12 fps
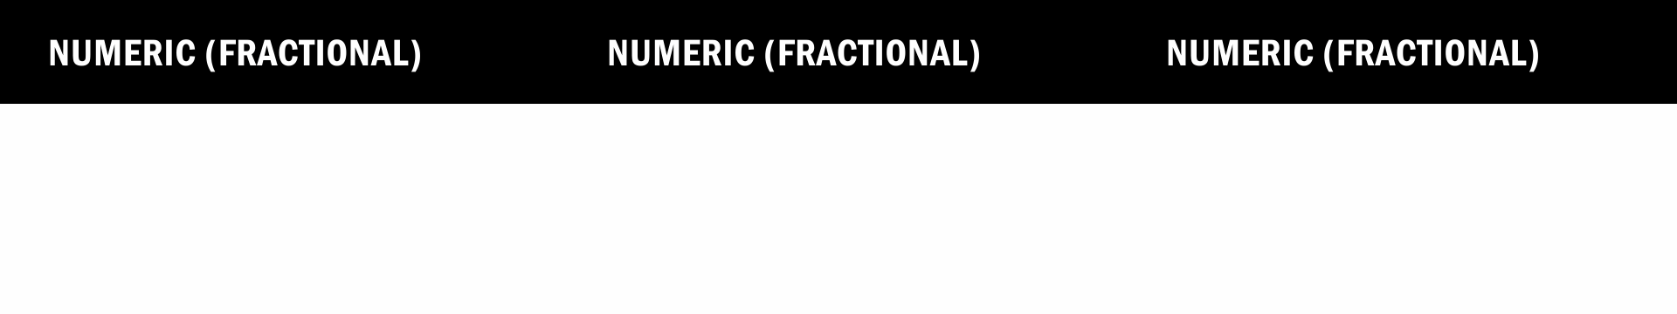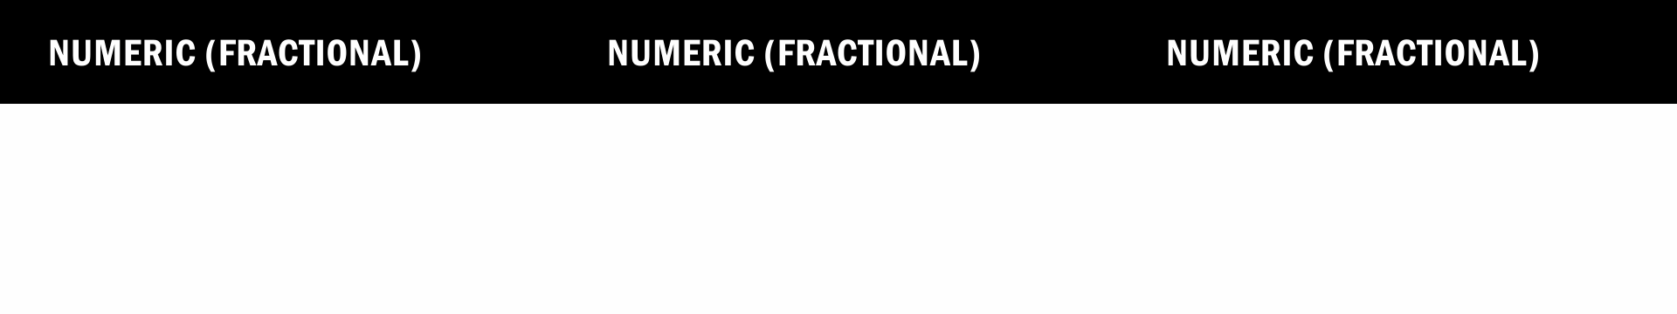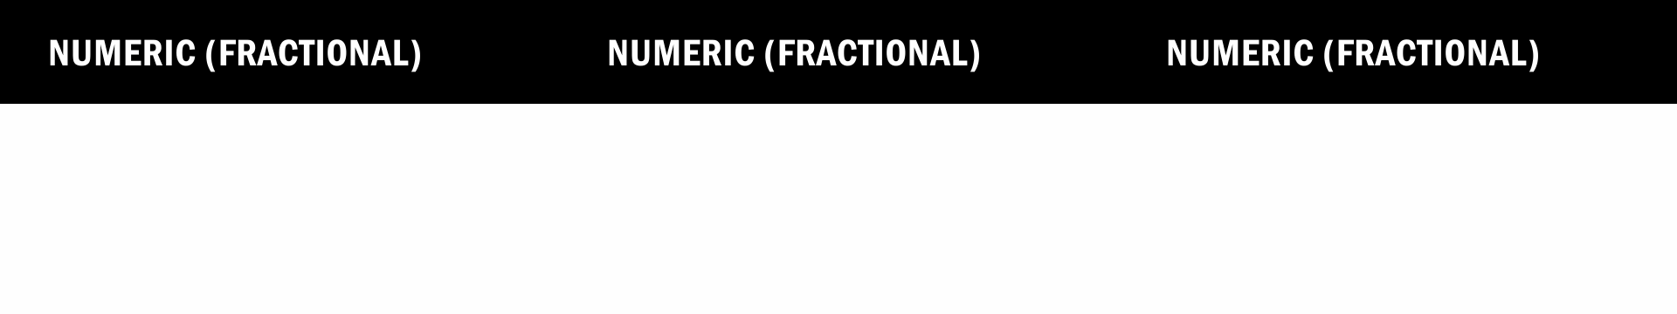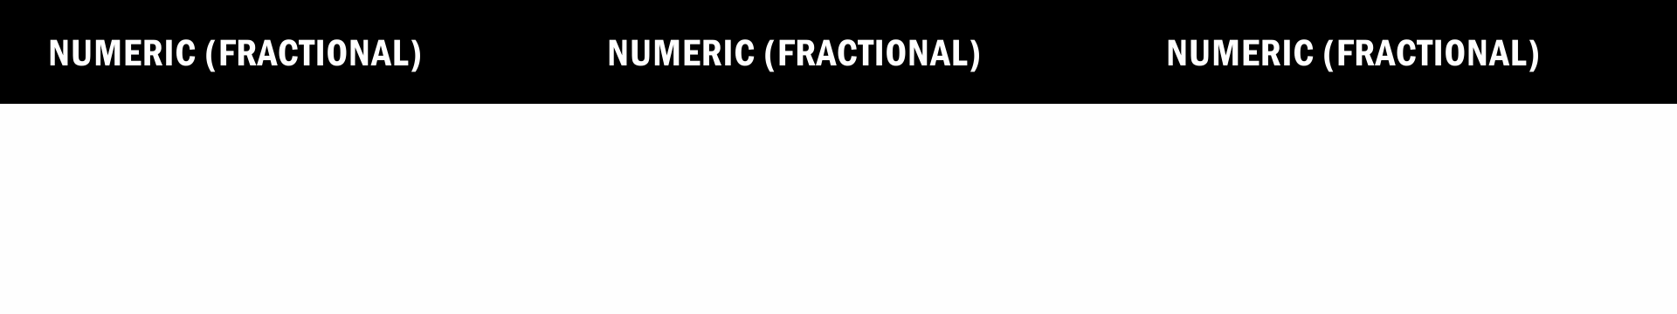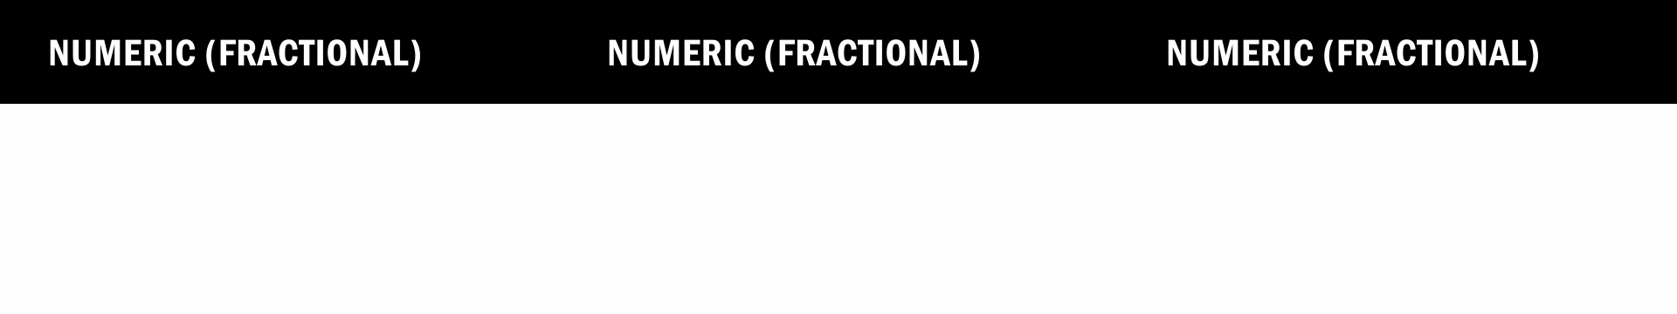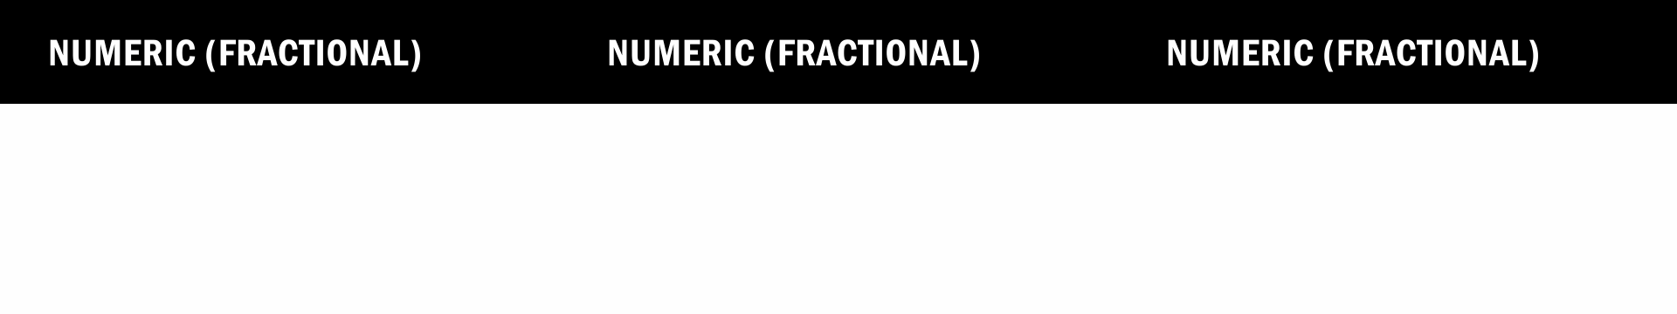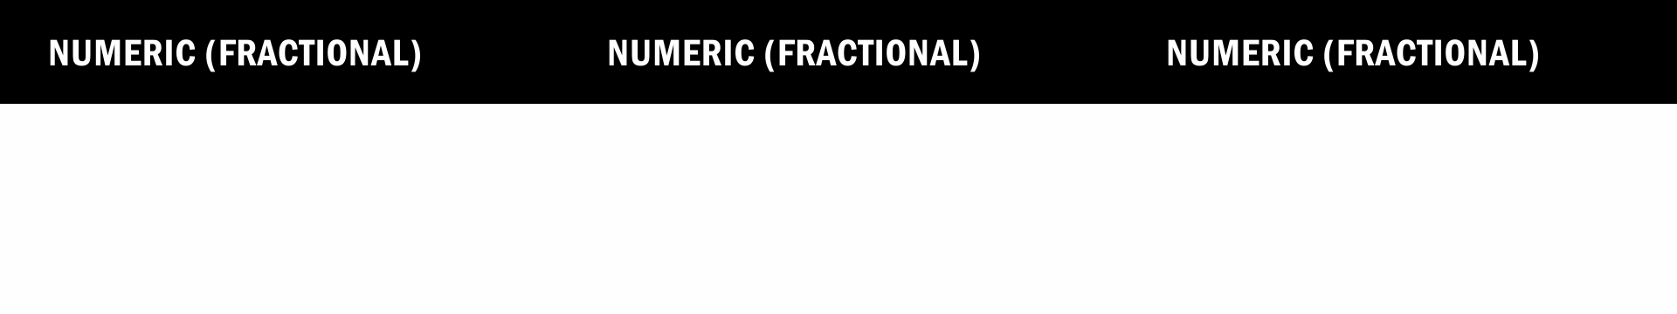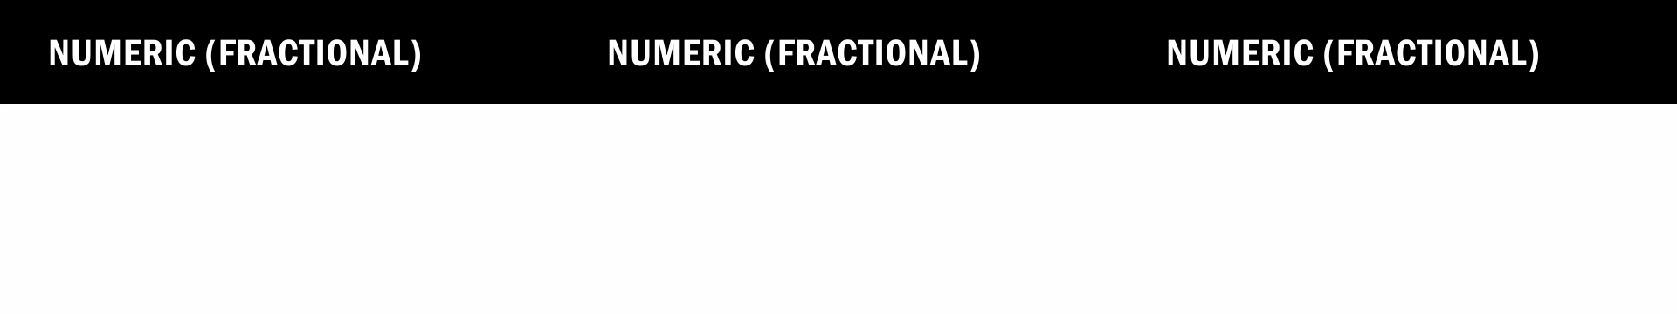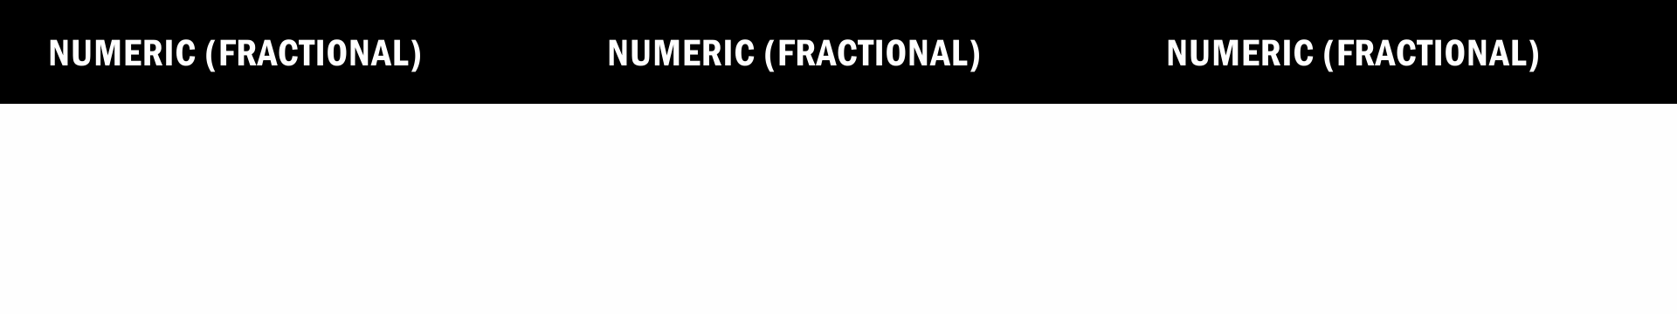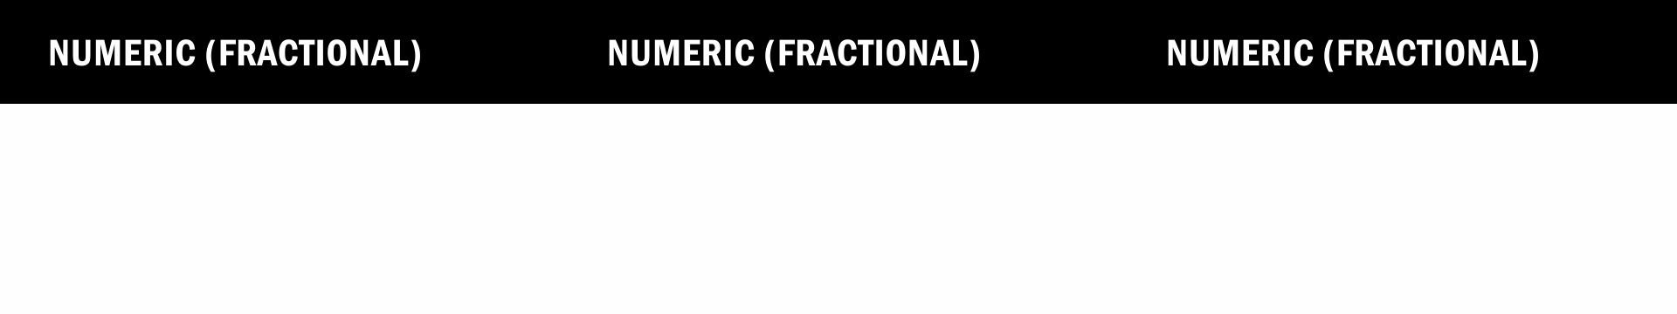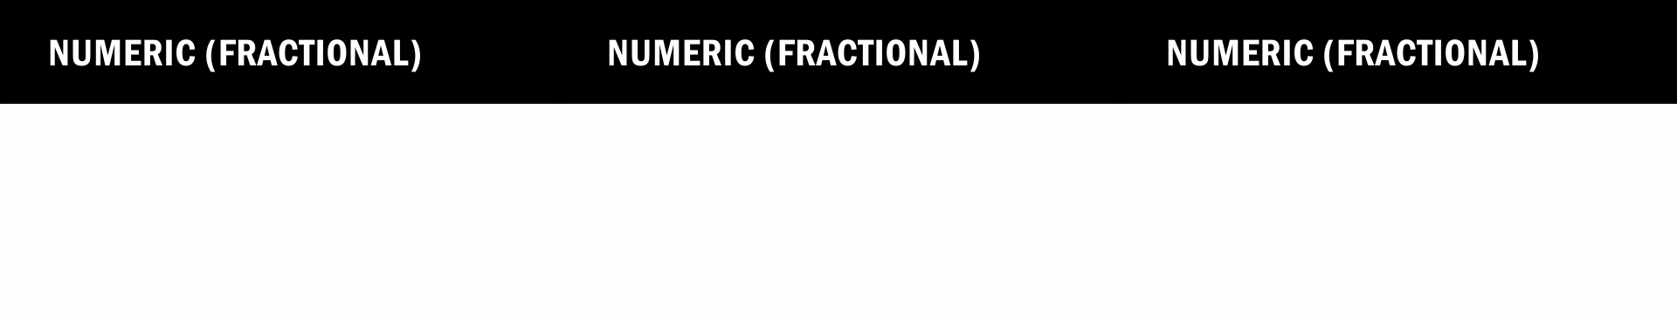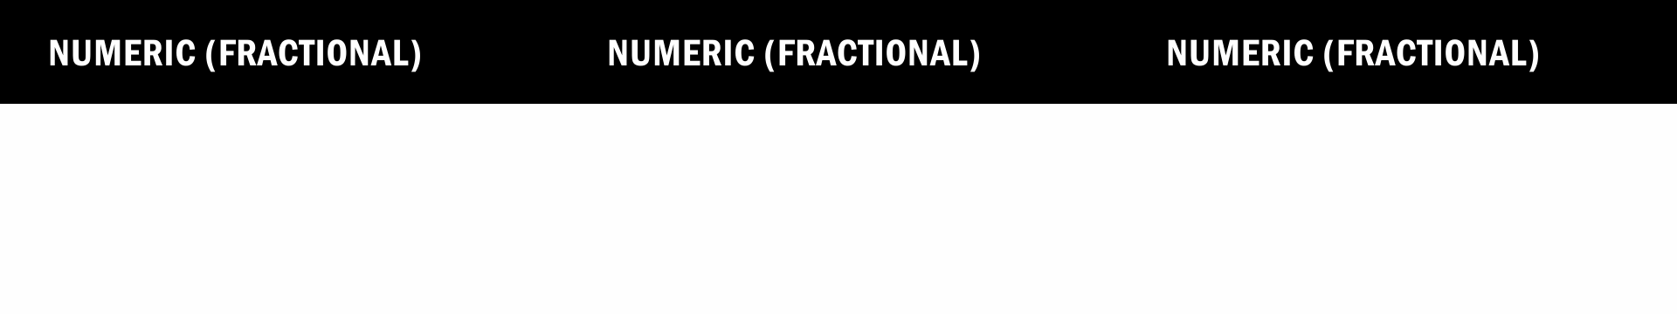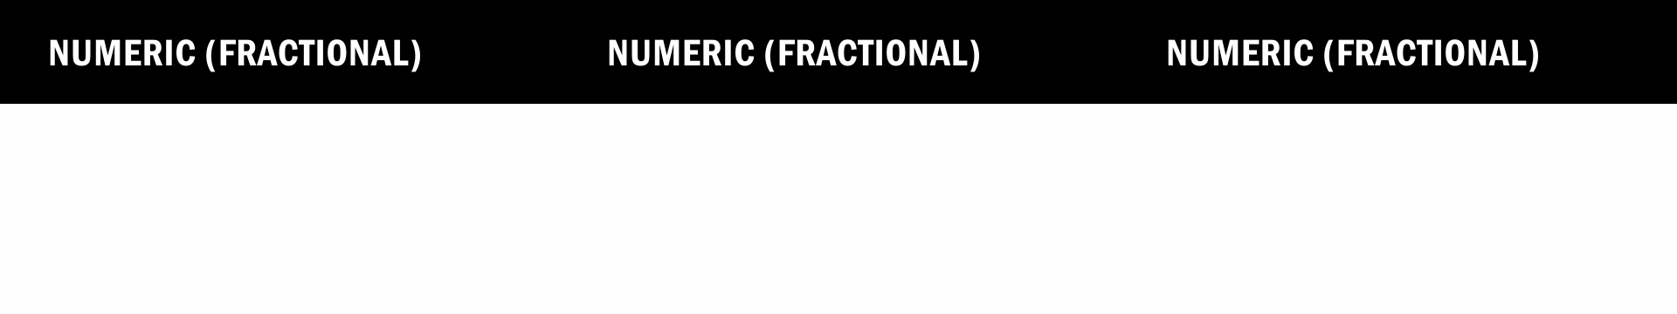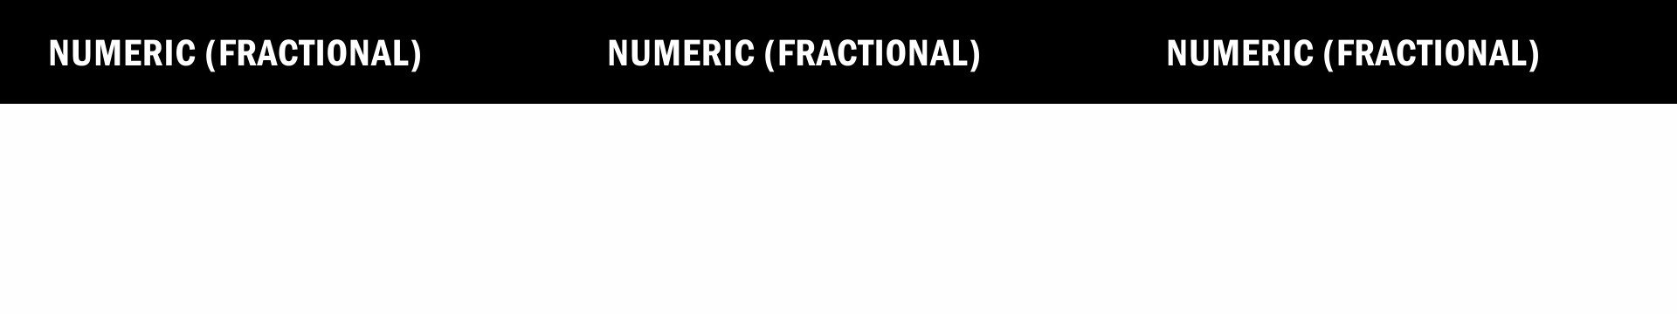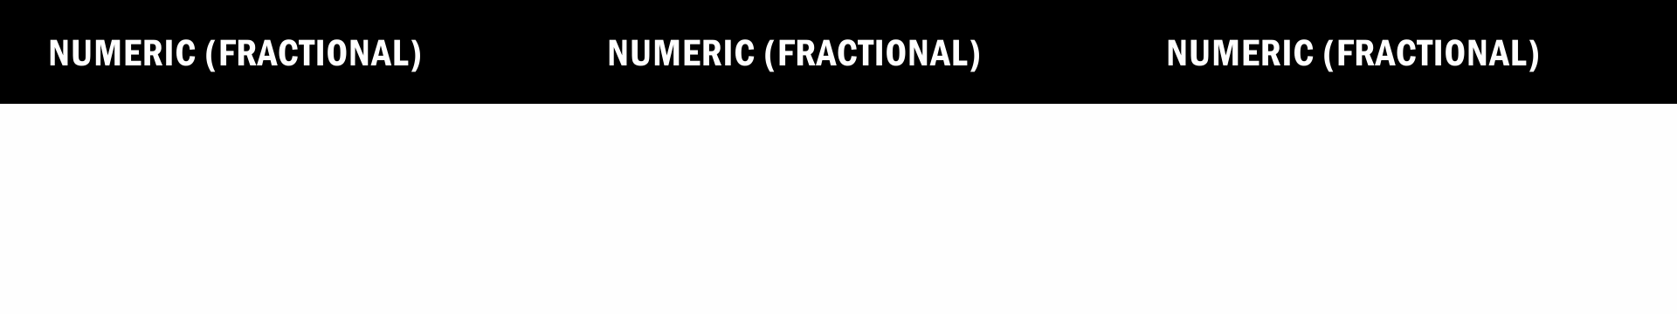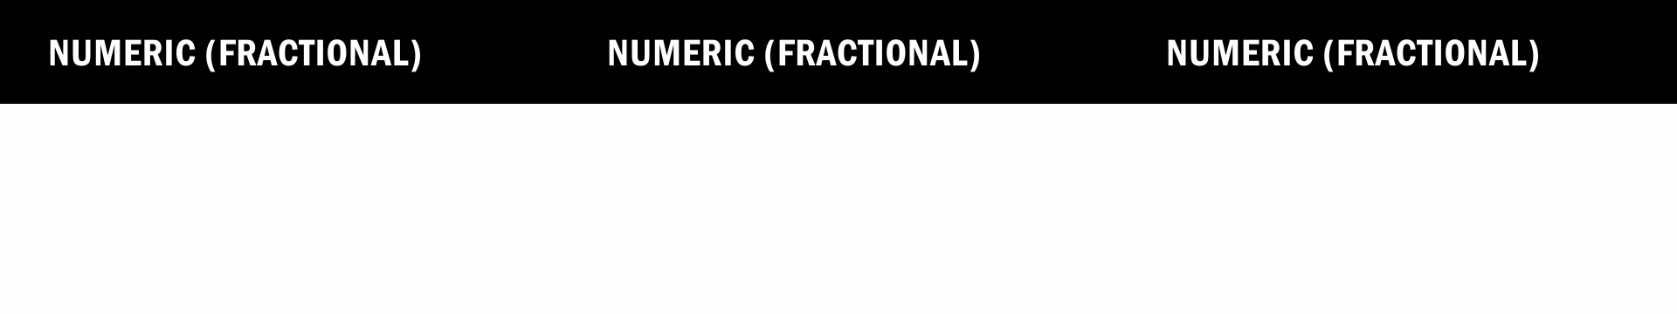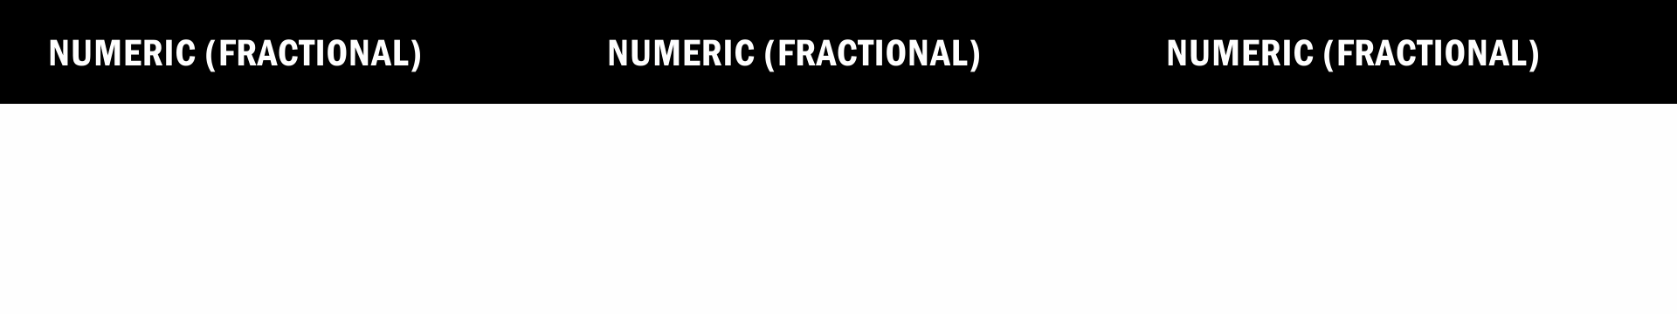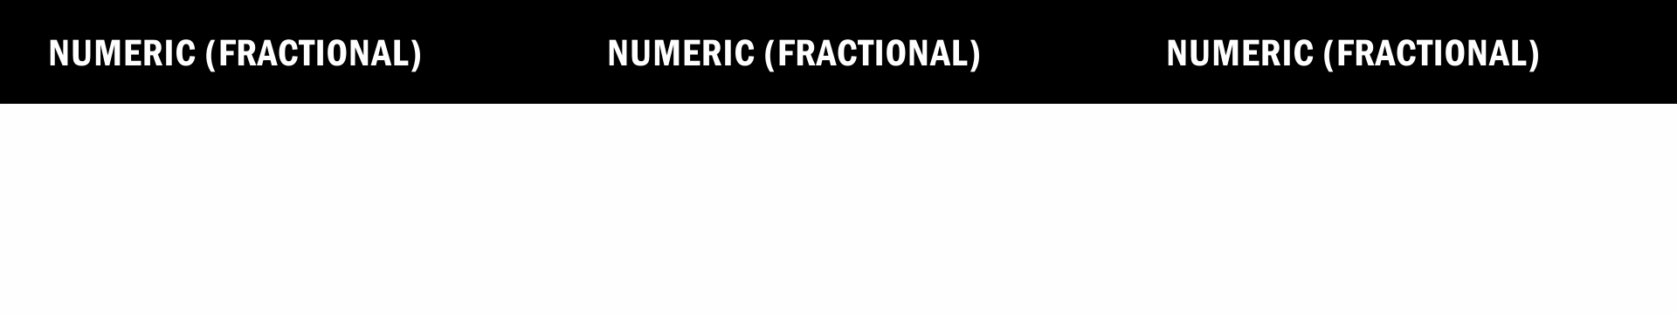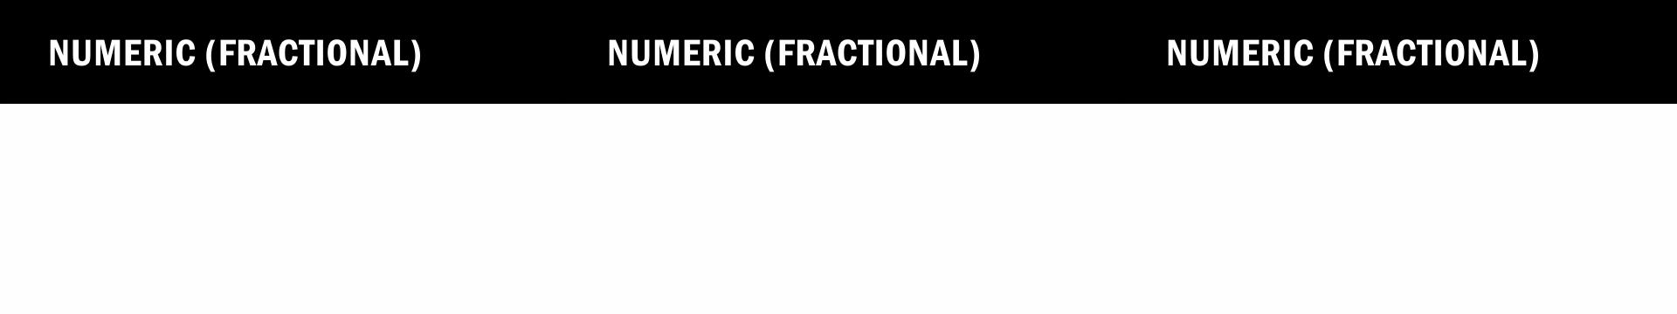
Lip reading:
No face is visible, so there are no lips to read.